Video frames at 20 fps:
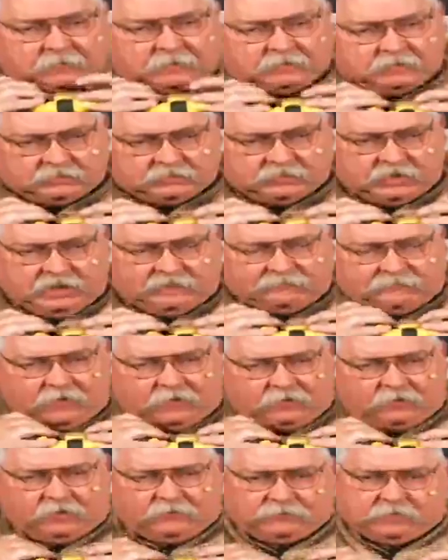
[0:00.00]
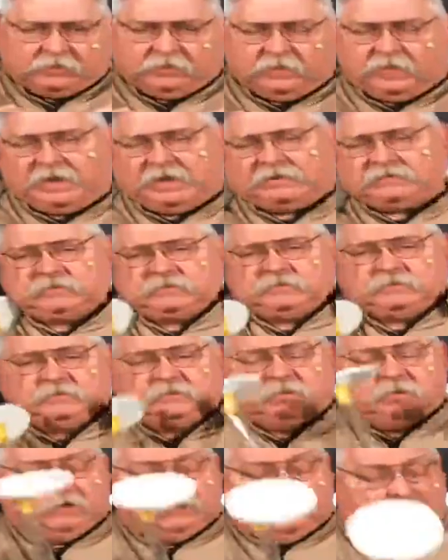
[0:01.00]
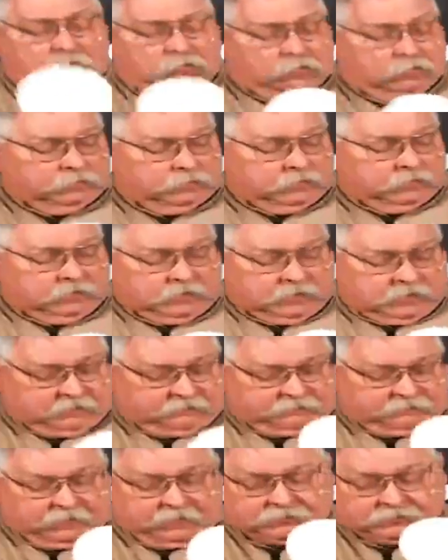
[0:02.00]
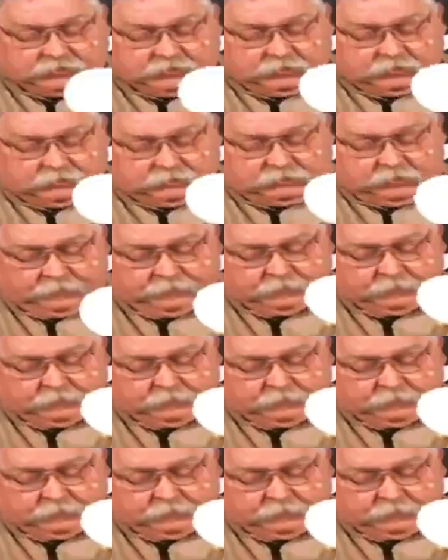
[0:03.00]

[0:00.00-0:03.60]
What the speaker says: It does not fog up the glasses or the face shield.